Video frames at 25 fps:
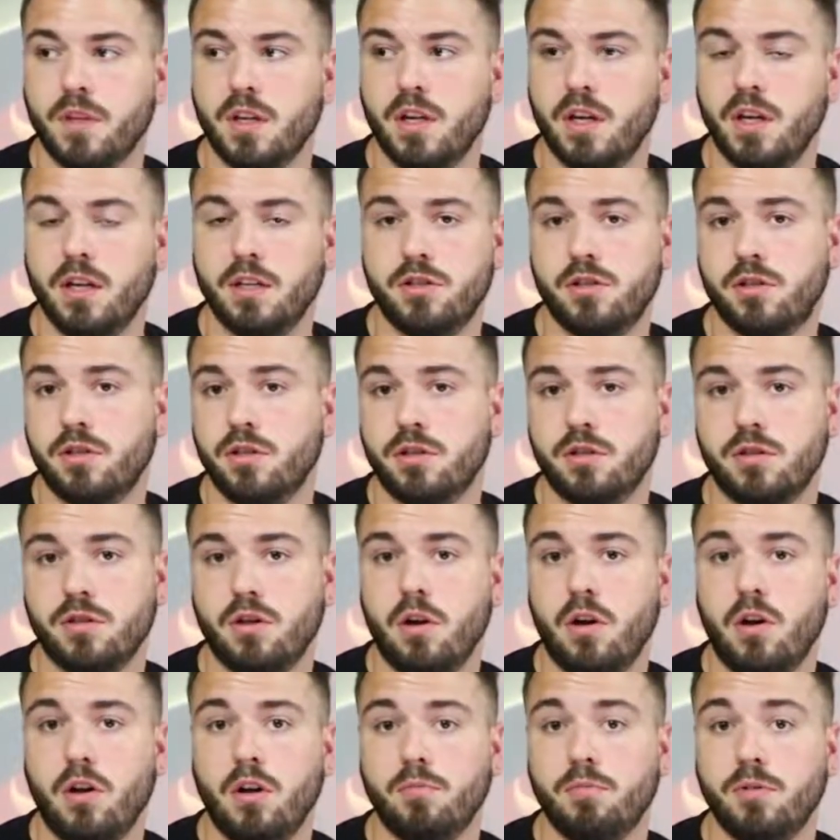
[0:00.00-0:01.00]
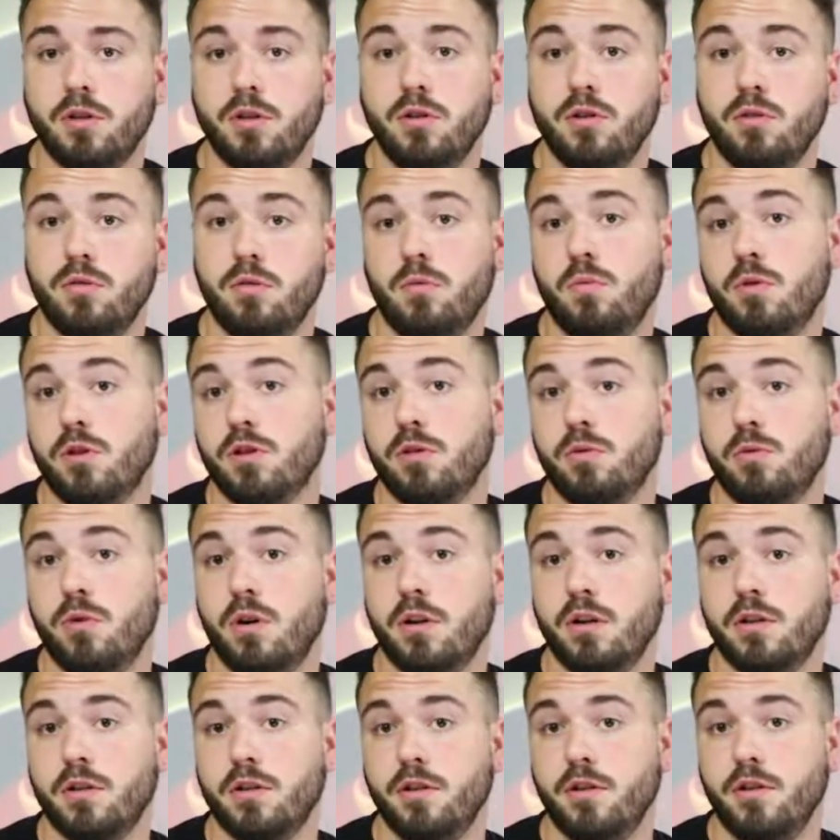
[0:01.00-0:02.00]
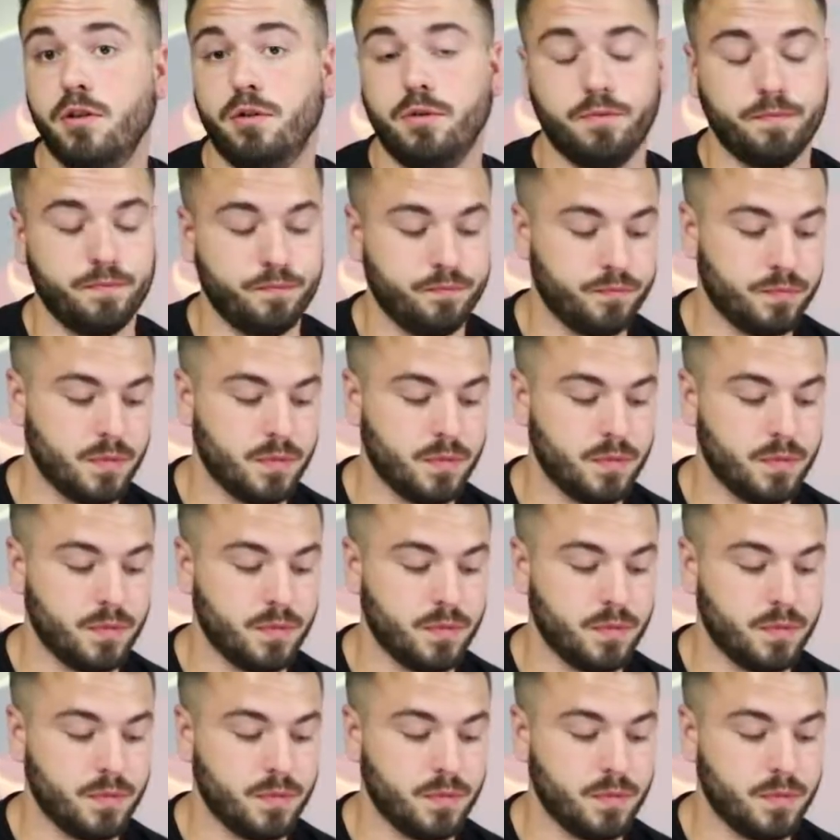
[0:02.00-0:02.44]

It's just all up to you on what you want it to do.